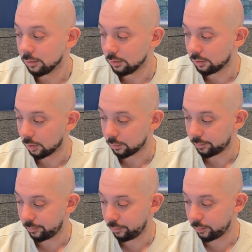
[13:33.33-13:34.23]
So
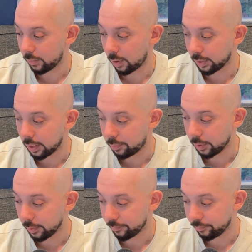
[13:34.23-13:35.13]
I'll keep
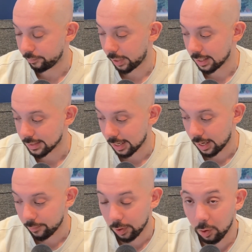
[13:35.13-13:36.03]
it as
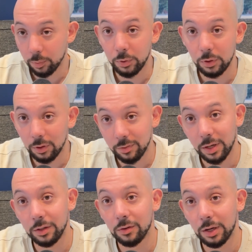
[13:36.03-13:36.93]
that. I hope you lot have
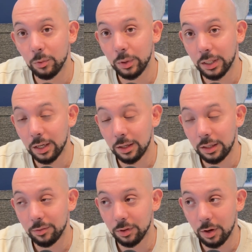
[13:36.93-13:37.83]
had a great weekend.
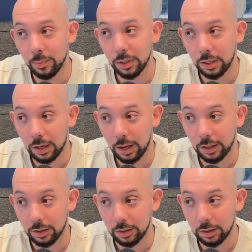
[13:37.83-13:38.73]
Leave a comment and
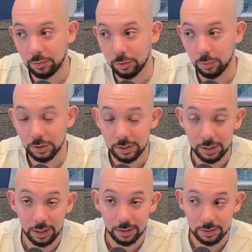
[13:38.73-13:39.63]
like if you watched to
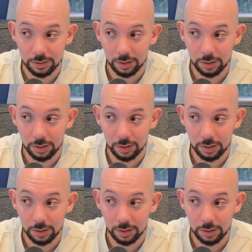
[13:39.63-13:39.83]
the end.